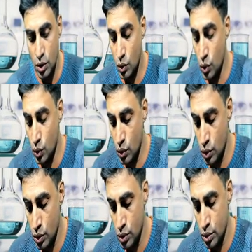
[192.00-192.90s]
O.
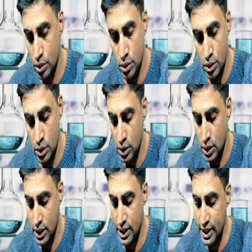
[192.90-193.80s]

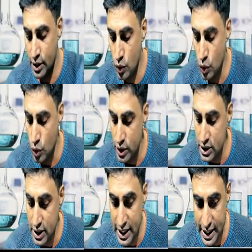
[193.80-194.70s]
Again, O is
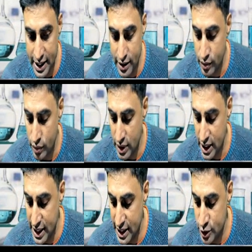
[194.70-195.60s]
negative and
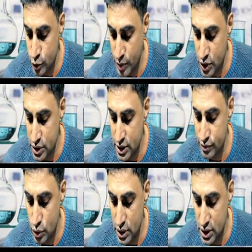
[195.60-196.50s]
N is positive. So
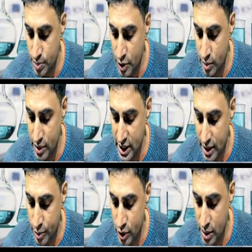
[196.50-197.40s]
there is a prominent
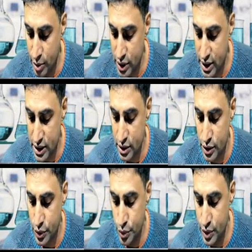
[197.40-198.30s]
dipole-dipole attraction
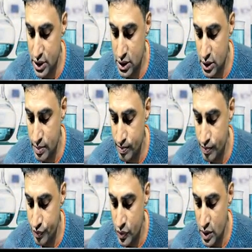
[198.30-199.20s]
due to which
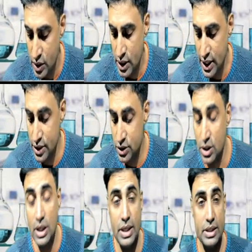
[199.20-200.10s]
it
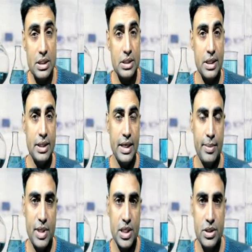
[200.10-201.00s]
generally exists in
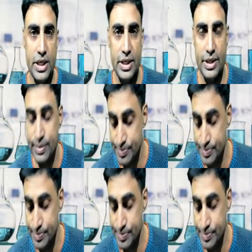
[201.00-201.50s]
dimeric state.